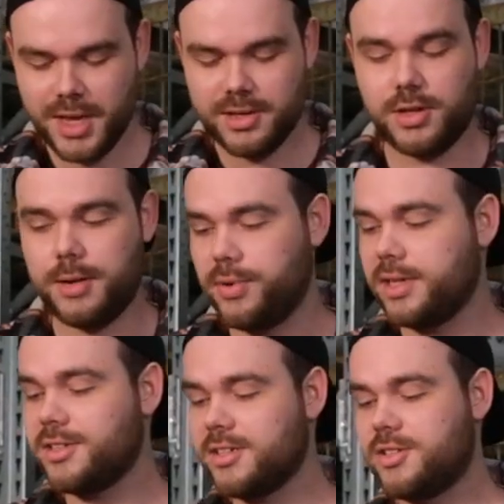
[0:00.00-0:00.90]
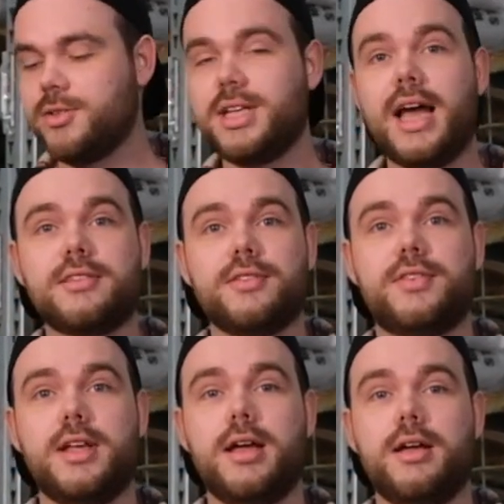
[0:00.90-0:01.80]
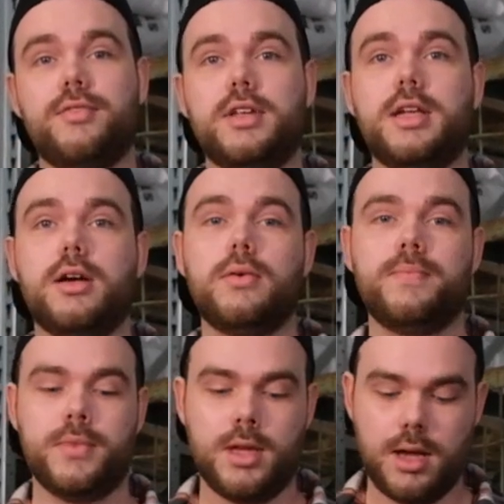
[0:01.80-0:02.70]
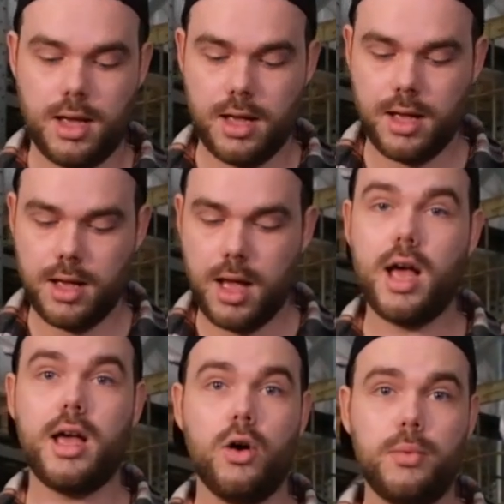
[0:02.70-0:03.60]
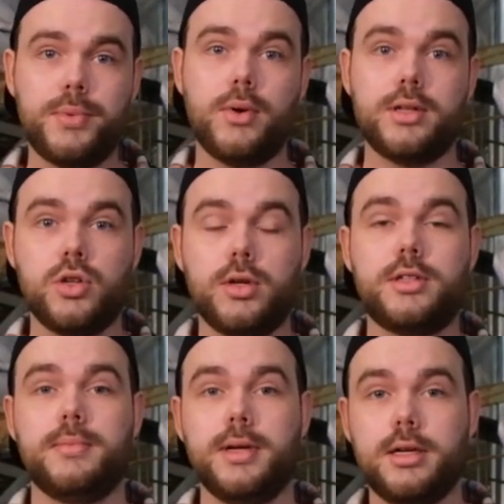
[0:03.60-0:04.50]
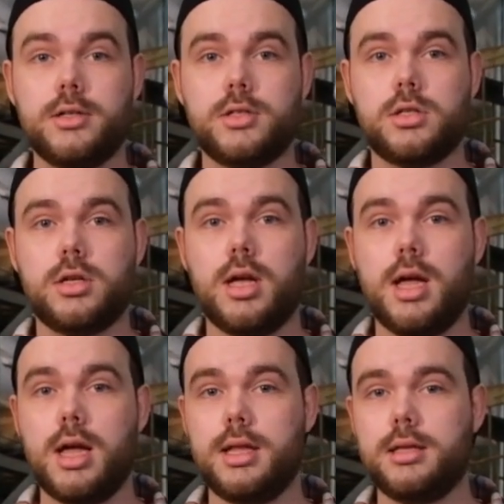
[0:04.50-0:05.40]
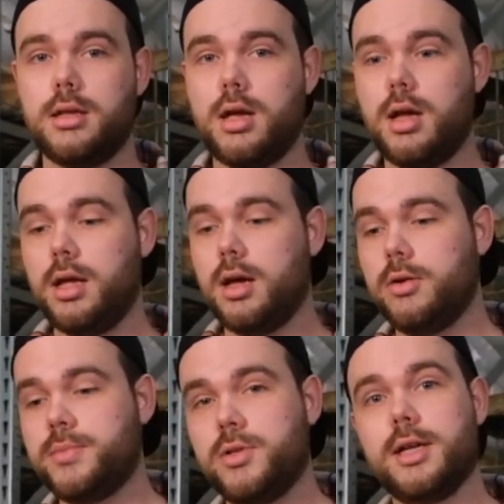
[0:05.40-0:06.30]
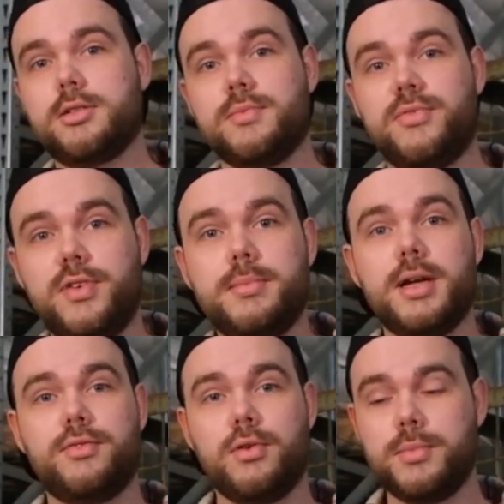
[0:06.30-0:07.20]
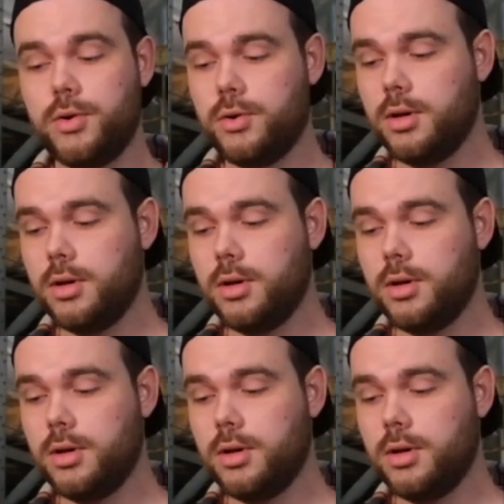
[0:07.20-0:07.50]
So that brings us to the end of the video. I hope you enjoyed the beers, and I hope to get some feedback from you.